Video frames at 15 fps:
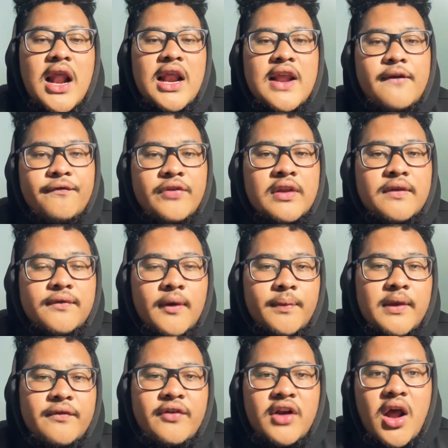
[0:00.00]
Lifted from
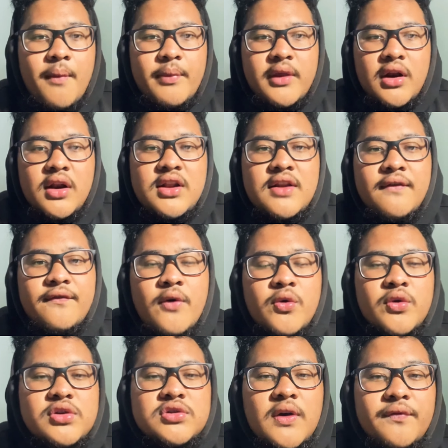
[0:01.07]
the phenomenon, the
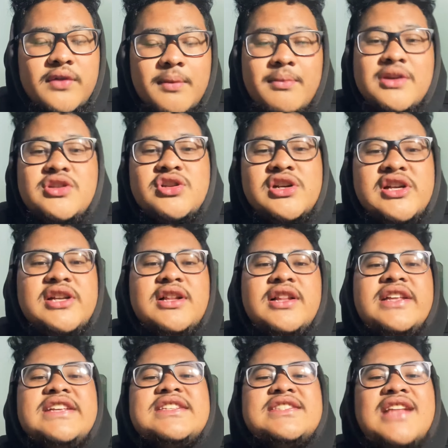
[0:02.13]
focus of the material
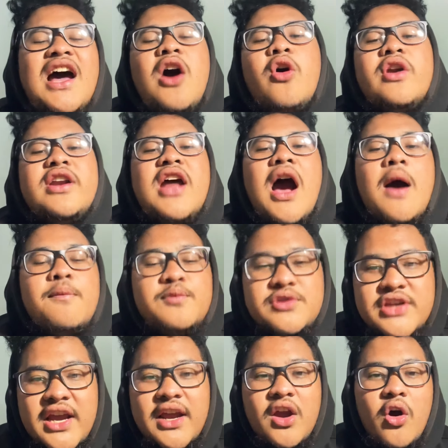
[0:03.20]
is not on the
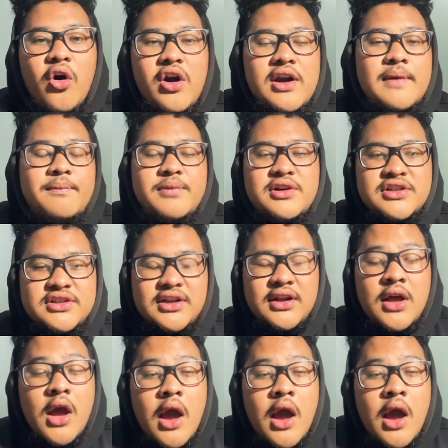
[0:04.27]
object or the person,